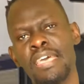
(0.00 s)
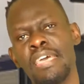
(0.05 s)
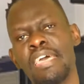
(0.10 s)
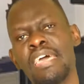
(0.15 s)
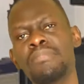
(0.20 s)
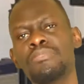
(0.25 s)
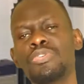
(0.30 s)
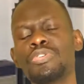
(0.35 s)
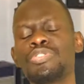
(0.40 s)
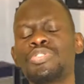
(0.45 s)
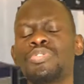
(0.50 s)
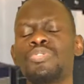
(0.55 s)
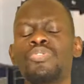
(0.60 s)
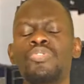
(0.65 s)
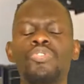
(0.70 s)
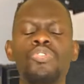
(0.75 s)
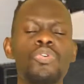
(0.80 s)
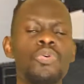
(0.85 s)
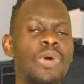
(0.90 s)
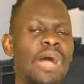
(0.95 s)
a
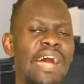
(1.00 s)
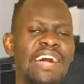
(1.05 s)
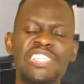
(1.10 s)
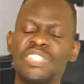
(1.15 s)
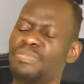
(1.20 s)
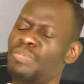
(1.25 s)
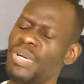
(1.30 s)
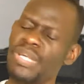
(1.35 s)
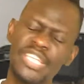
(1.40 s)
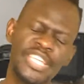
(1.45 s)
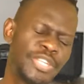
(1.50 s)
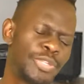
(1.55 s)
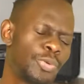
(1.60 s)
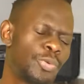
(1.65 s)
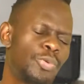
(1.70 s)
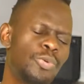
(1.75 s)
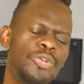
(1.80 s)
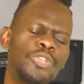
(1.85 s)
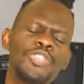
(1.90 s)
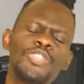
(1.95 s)
Muzungu has managed to
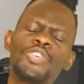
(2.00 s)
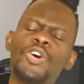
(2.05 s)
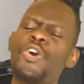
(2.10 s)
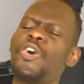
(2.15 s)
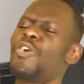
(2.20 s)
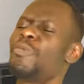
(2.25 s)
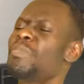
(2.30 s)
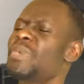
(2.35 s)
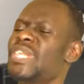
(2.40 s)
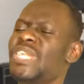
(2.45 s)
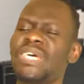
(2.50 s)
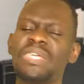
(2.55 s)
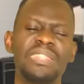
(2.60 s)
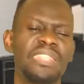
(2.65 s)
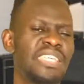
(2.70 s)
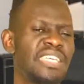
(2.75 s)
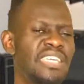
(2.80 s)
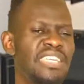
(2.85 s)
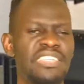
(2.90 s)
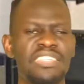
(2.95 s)
do so many
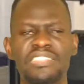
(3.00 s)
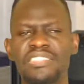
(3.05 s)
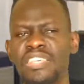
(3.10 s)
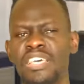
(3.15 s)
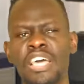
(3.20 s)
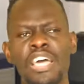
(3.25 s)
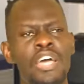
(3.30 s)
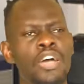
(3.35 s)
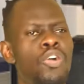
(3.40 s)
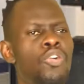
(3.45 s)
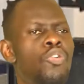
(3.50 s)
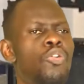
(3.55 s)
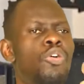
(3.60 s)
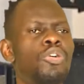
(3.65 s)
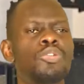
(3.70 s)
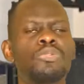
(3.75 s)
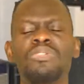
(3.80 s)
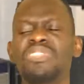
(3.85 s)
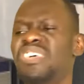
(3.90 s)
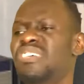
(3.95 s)
things.
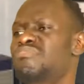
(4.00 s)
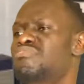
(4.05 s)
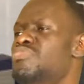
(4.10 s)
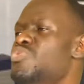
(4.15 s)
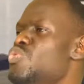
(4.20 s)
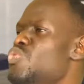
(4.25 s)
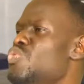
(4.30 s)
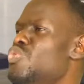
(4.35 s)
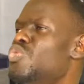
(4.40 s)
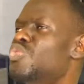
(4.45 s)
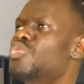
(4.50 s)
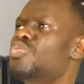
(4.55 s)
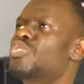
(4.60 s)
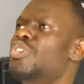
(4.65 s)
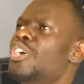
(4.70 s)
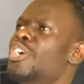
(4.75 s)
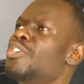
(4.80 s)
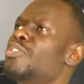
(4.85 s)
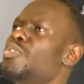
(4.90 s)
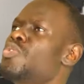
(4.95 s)
Go to the
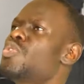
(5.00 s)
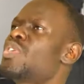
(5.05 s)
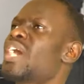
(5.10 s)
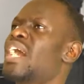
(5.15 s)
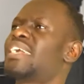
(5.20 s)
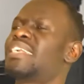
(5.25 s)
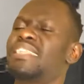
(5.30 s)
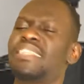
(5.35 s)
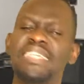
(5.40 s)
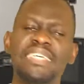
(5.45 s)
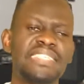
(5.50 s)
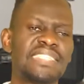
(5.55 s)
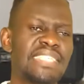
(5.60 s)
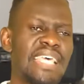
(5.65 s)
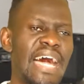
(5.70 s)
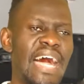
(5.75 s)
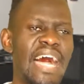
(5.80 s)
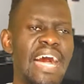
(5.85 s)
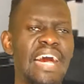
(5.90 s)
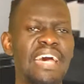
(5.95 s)
moon, look at the
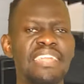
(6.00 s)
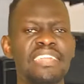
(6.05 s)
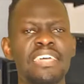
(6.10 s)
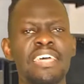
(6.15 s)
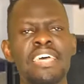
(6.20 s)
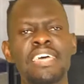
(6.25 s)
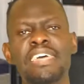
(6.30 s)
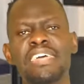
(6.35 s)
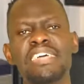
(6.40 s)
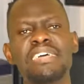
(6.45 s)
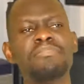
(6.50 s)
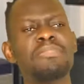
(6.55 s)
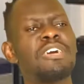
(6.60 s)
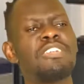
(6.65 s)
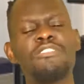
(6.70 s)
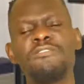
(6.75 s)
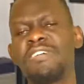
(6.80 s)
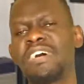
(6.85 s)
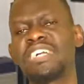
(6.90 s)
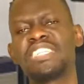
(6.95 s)
sun,
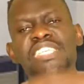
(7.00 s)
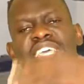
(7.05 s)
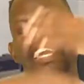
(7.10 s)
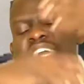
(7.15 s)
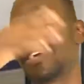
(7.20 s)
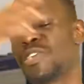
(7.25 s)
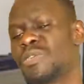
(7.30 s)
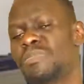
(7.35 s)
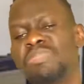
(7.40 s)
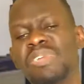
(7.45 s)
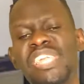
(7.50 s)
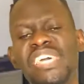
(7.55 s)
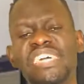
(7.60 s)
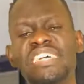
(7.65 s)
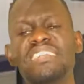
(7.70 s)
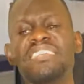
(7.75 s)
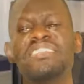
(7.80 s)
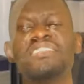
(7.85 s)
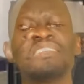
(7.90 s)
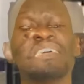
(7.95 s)
manufacture
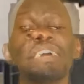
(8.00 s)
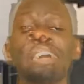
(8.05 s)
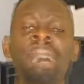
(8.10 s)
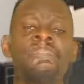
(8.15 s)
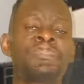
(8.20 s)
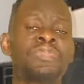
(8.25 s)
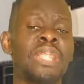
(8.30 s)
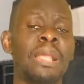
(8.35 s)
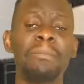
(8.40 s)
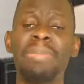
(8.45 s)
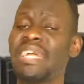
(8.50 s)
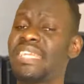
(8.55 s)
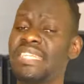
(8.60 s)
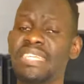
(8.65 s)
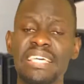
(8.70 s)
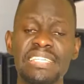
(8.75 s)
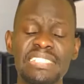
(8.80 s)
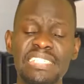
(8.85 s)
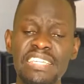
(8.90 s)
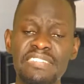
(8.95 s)
aeroplanes. But he
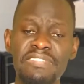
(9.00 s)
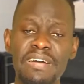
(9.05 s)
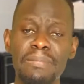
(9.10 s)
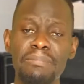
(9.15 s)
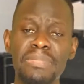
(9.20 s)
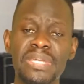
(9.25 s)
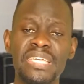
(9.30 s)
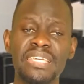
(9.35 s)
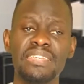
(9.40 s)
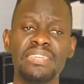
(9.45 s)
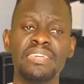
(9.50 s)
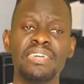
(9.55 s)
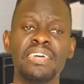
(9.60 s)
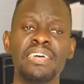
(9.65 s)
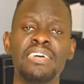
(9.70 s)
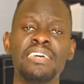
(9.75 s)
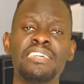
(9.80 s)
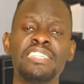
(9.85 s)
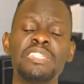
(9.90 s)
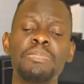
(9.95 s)
has never made
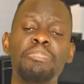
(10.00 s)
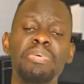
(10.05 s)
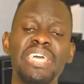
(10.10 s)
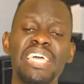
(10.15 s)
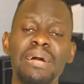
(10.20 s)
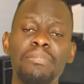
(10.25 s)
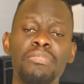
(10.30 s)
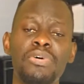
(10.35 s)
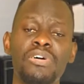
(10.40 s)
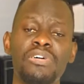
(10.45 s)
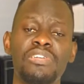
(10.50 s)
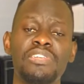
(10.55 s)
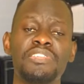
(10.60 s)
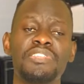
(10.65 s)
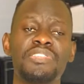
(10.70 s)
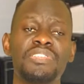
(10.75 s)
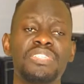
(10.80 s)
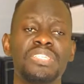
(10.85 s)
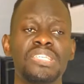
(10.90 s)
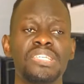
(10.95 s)
spare
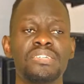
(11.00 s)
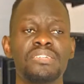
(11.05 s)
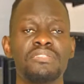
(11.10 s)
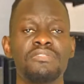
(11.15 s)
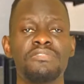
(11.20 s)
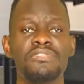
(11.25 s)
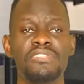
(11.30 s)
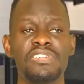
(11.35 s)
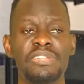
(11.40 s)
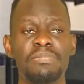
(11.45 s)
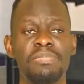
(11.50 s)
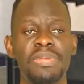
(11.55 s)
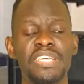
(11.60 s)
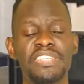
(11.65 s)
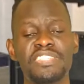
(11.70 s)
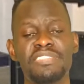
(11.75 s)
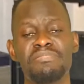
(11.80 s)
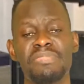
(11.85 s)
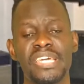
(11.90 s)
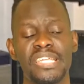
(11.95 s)
balls for
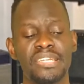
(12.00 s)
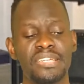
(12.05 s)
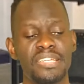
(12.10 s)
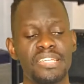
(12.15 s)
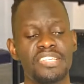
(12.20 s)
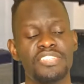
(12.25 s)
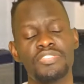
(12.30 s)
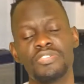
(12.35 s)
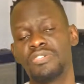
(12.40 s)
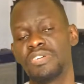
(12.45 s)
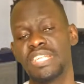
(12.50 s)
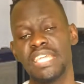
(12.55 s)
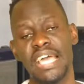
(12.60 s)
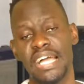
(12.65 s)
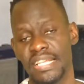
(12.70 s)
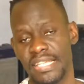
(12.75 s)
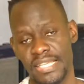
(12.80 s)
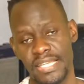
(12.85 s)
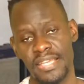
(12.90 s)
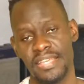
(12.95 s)
replacement. So
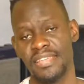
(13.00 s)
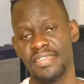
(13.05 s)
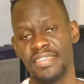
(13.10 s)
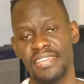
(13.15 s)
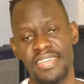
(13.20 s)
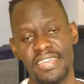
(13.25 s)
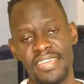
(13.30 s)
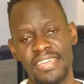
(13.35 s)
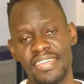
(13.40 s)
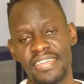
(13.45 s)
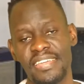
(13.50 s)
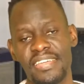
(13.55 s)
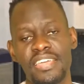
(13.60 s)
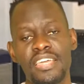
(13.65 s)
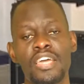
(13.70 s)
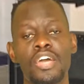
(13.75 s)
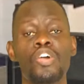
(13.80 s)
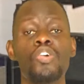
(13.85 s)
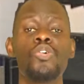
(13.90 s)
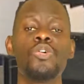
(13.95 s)
really,
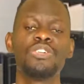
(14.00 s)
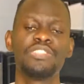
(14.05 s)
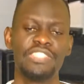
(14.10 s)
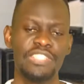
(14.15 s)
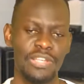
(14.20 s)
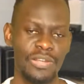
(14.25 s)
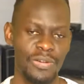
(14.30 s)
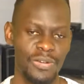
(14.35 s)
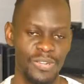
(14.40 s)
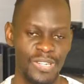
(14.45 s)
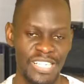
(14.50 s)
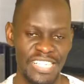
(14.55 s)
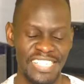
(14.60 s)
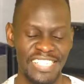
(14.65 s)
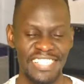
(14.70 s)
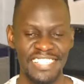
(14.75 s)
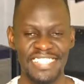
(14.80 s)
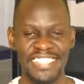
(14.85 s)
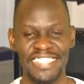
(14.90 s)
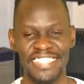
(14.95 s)
go
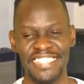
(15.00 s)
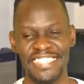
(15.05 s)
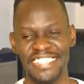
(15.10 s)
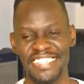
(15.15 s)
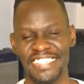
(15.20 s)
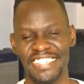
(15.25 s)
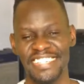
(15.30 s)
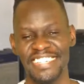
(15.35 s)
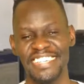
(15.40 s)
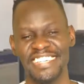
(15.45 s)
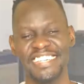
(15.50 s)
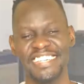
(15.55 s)
slow.